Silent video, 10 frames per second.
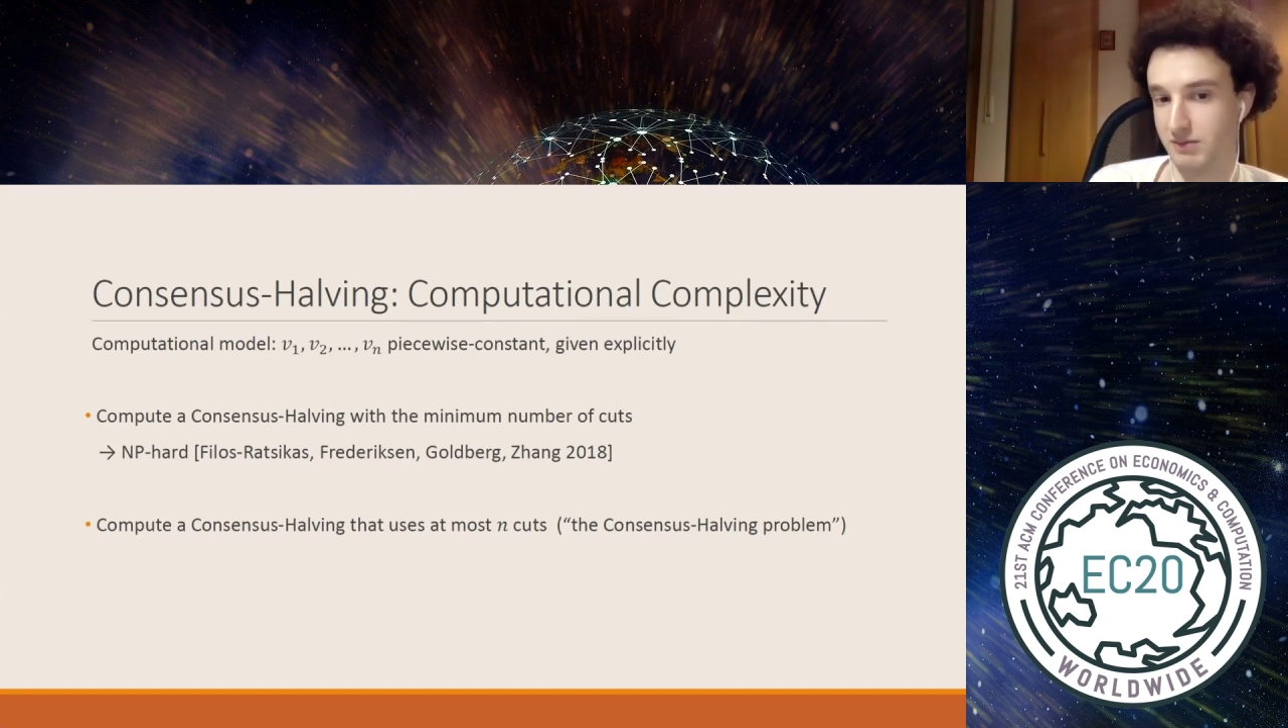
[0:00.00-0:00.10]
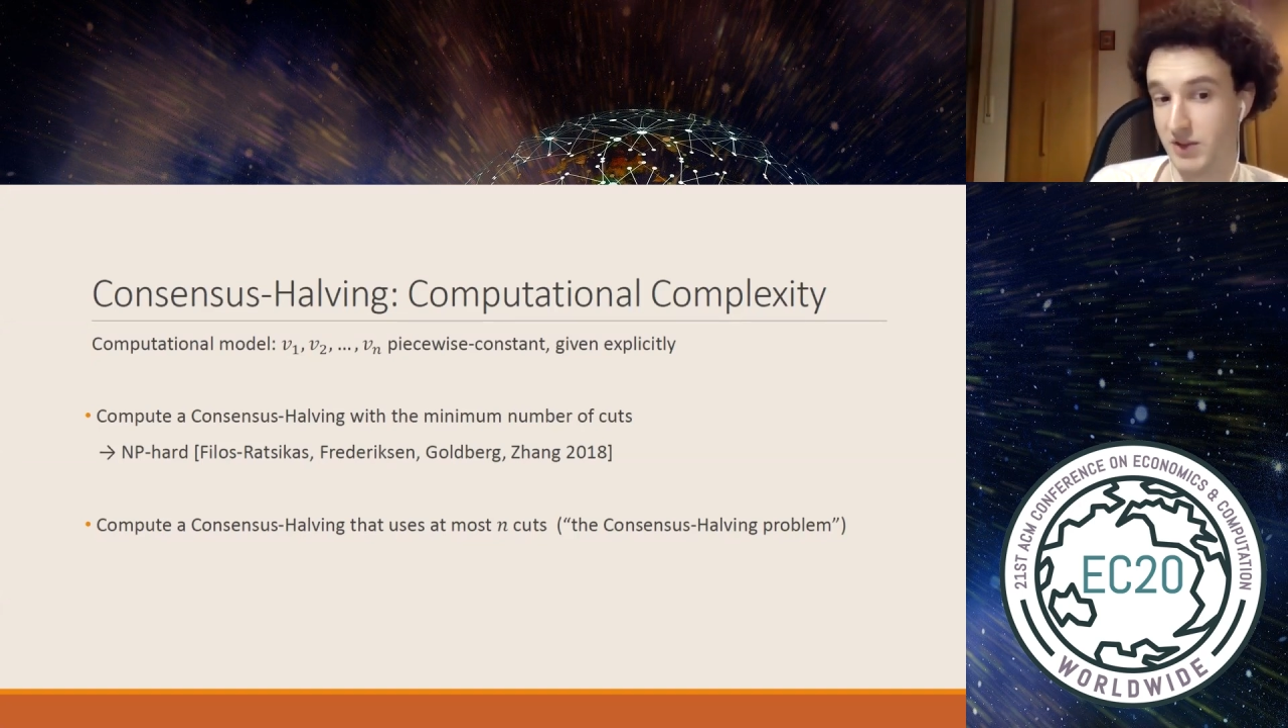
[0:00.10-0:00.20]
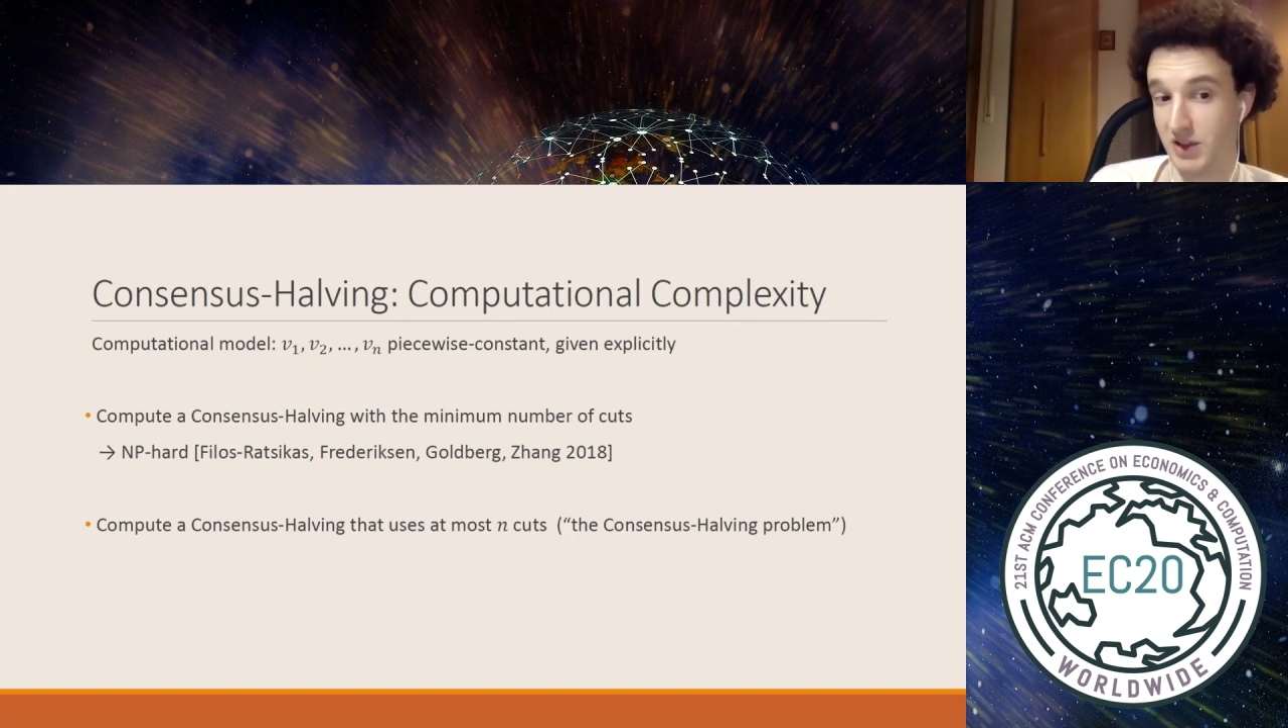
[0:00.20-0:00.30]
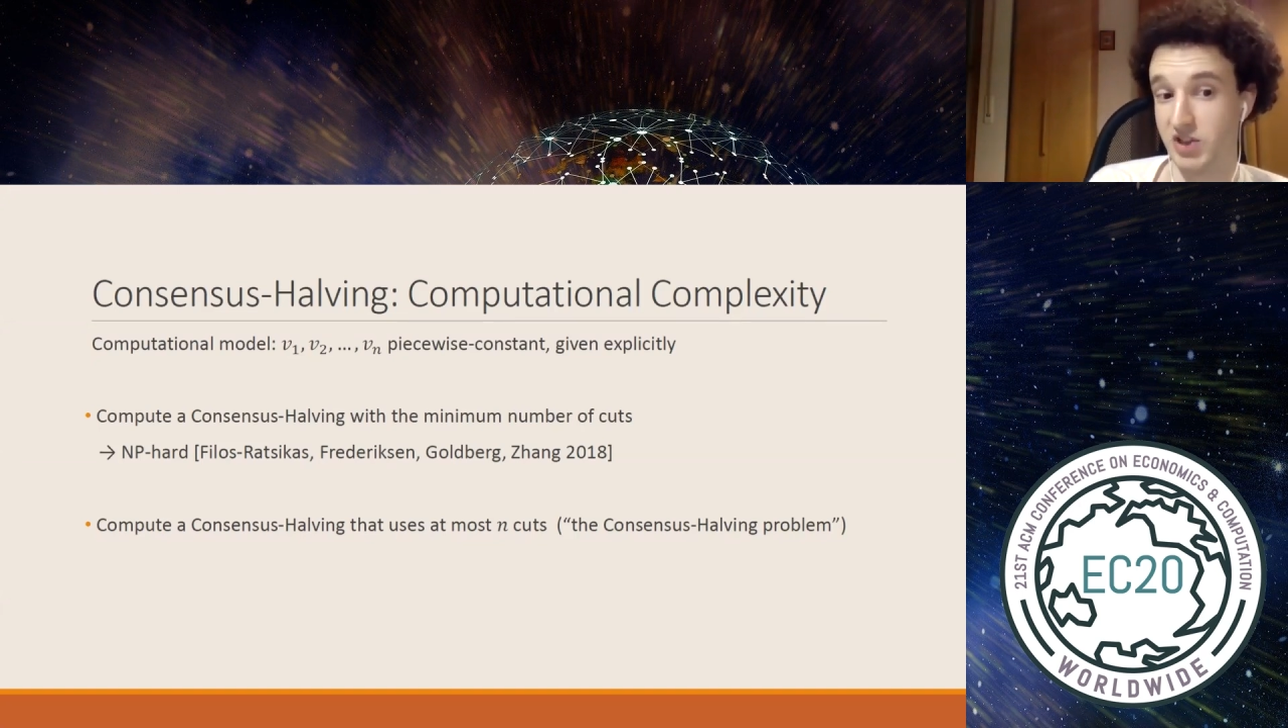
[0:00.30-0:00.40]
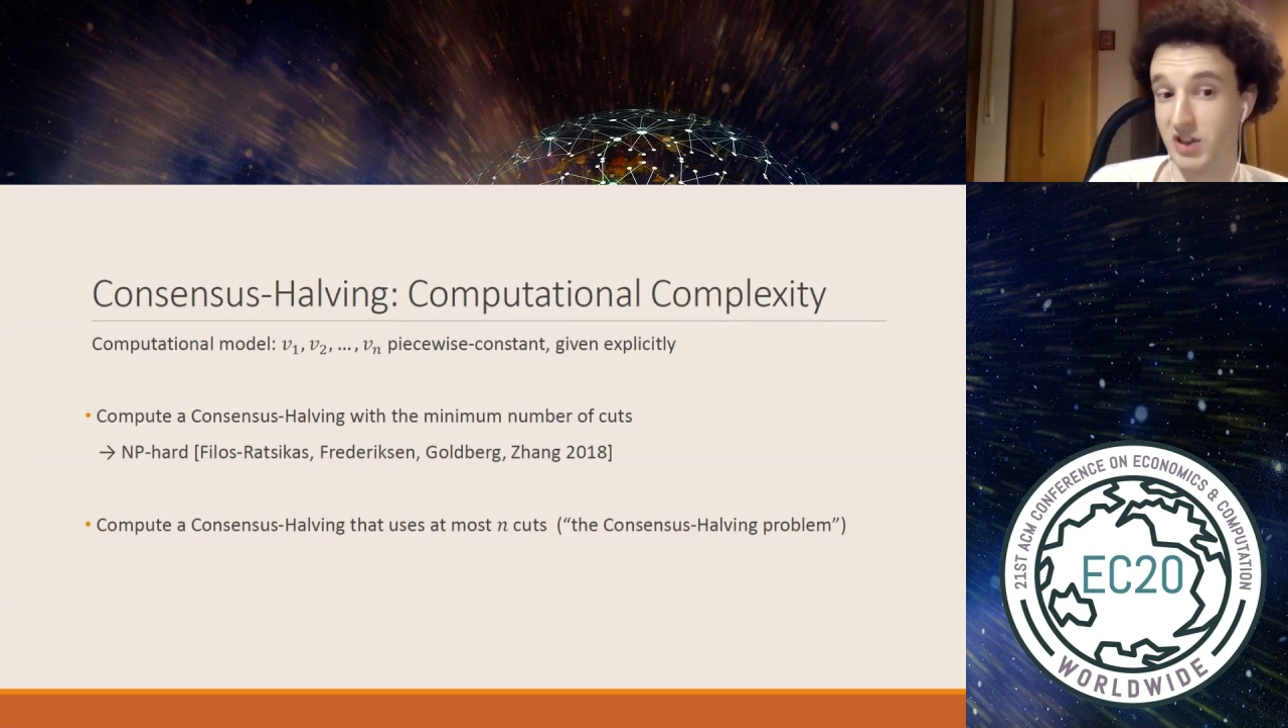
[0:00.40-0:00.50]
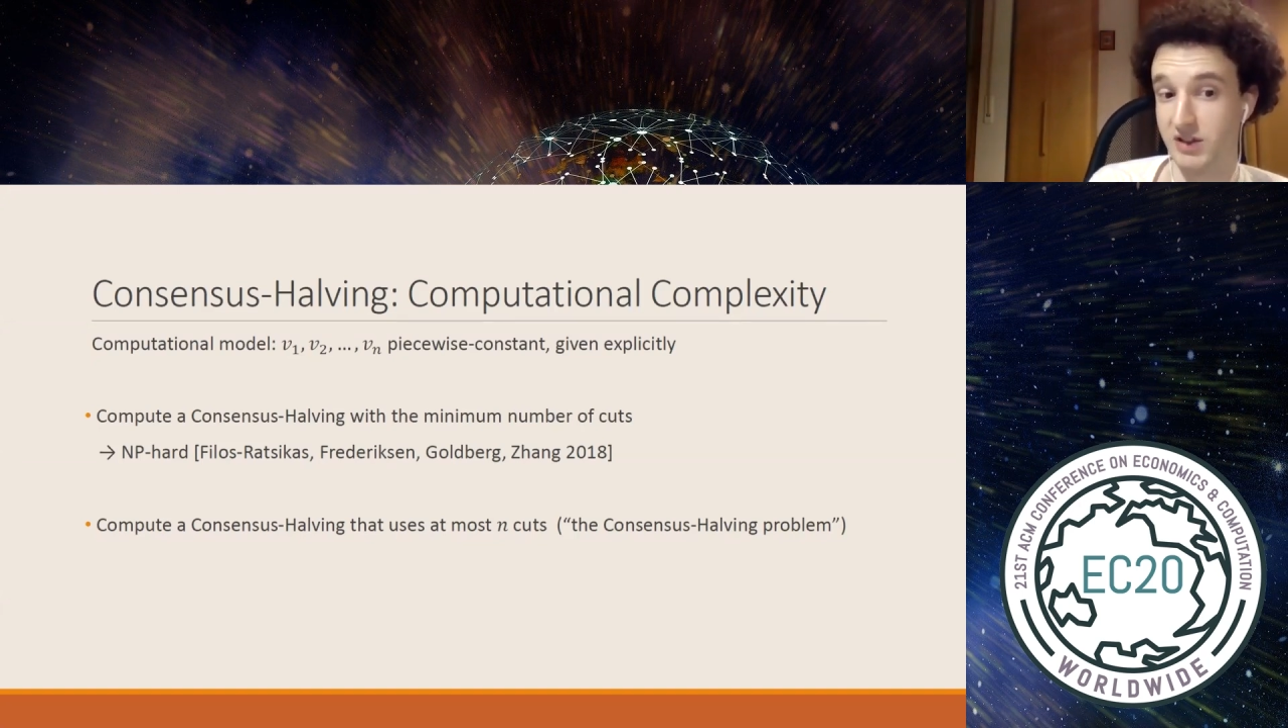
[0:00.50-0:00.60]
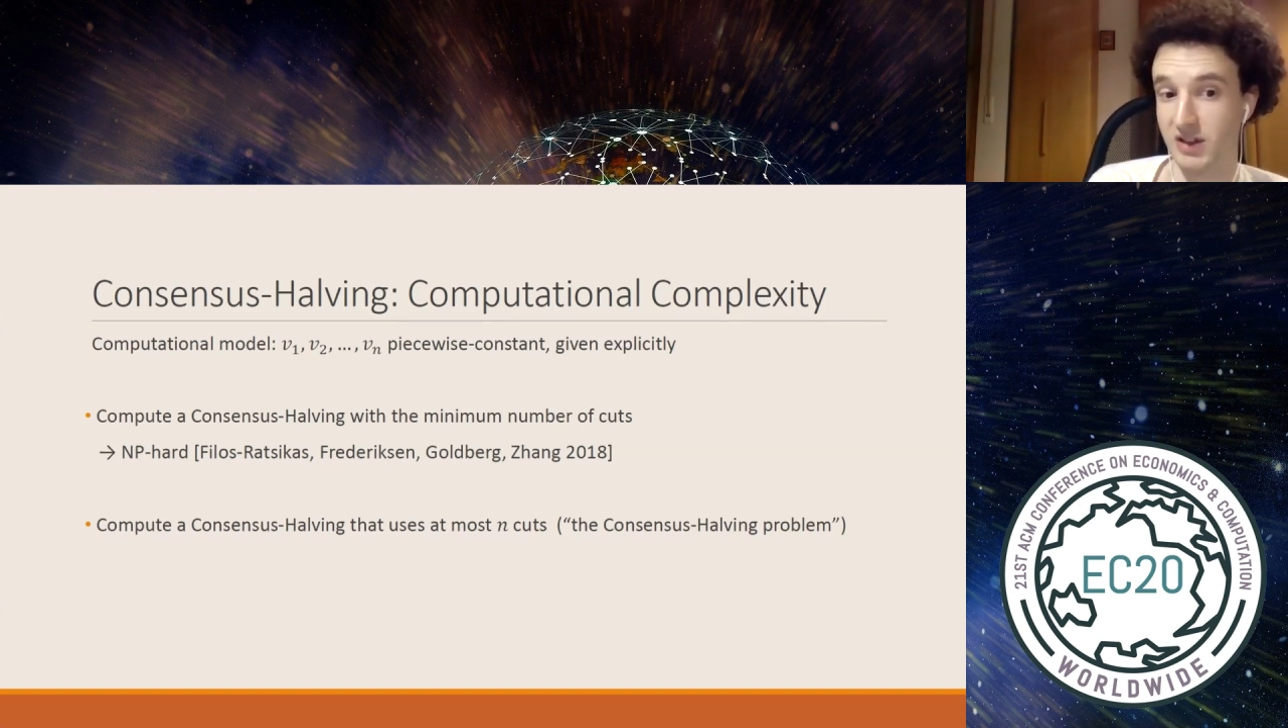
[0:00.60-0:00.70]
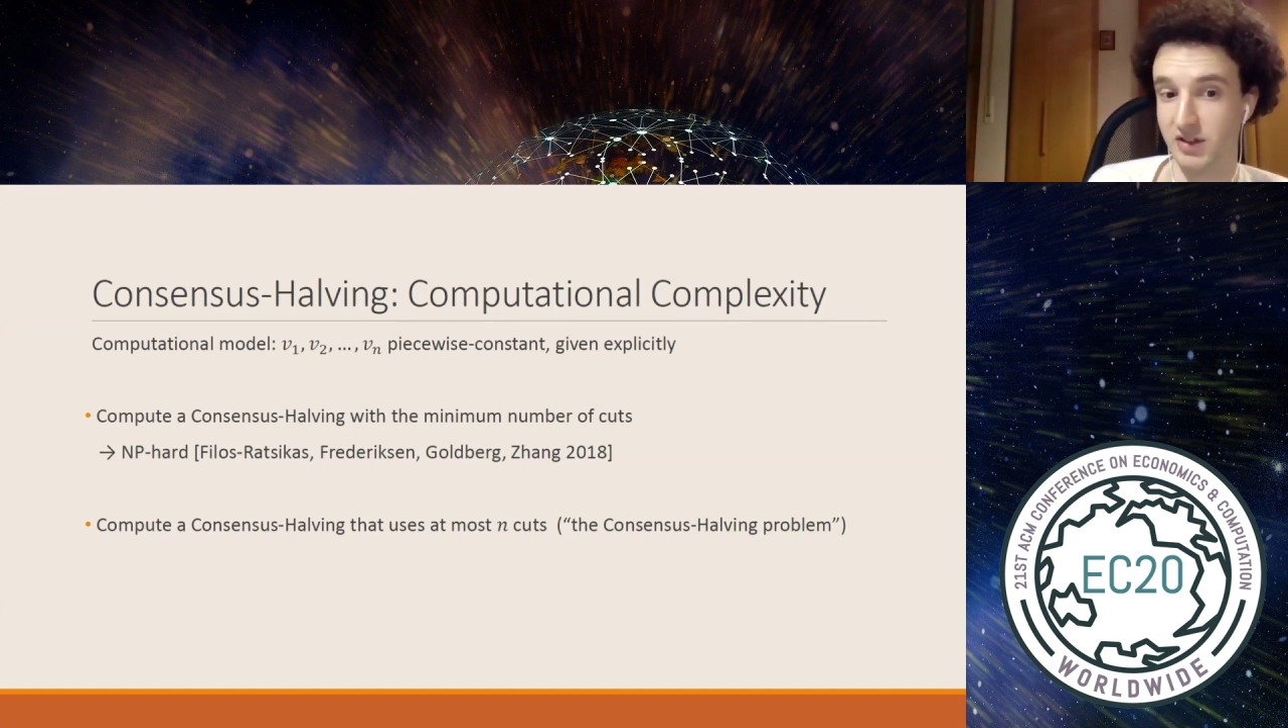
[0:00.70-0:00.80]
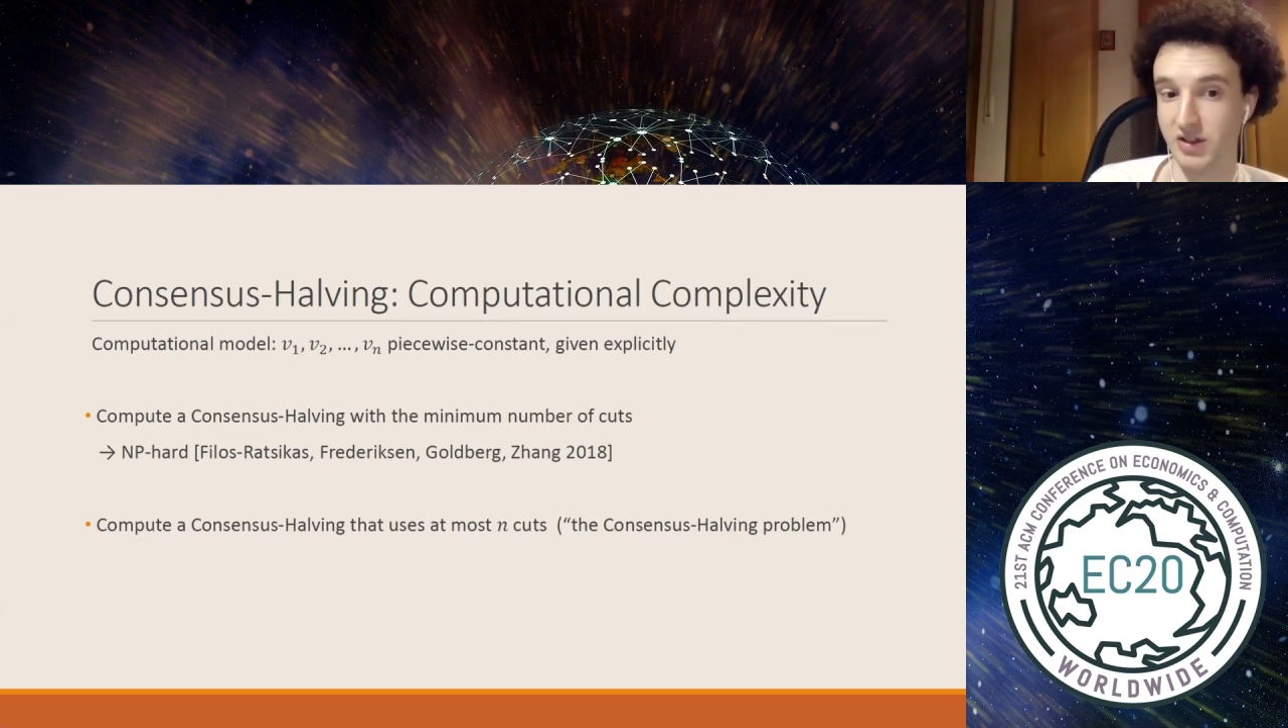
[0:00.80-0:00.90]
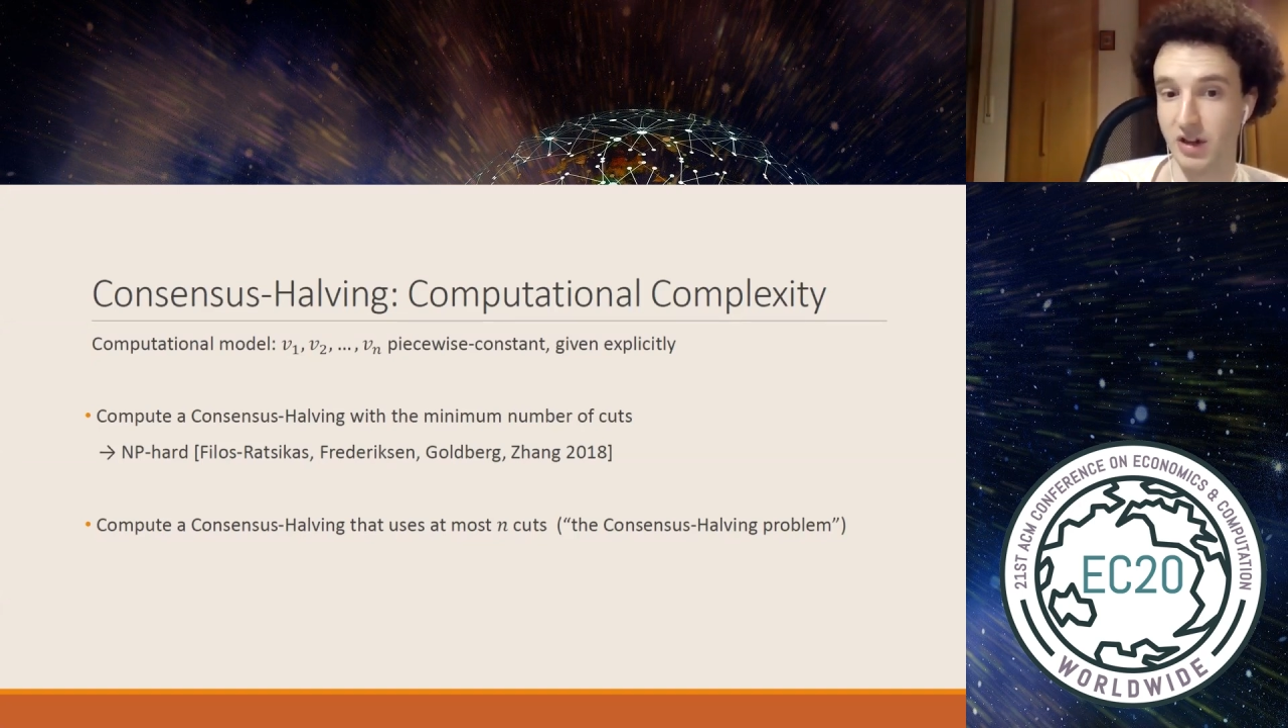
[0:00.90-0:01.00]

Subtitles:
such a consensus